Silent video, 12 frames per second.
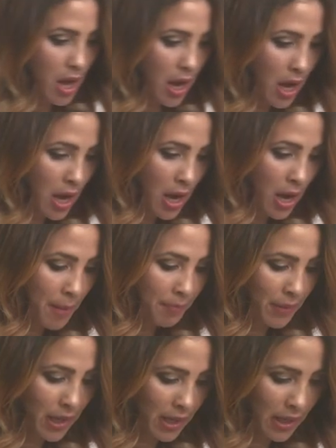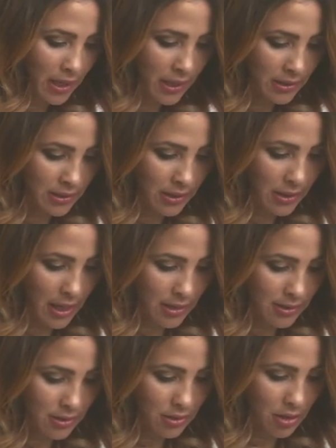And
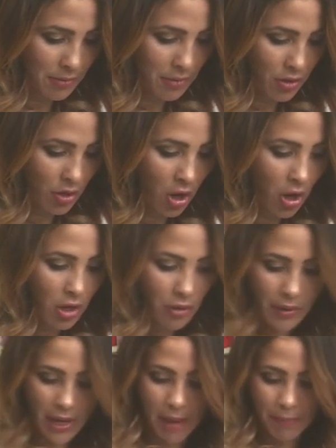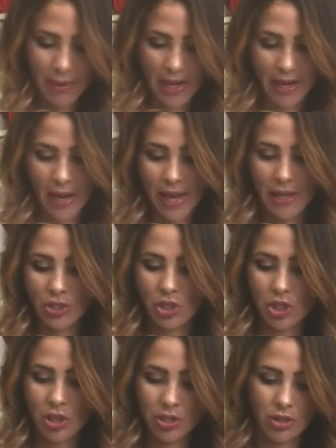yes, so I'm going all the way up that
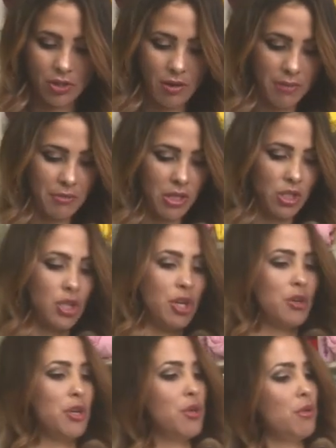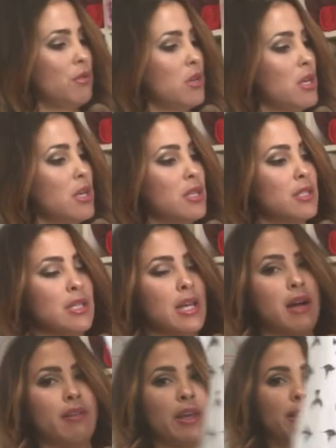edge. So I'm gonna show you, see how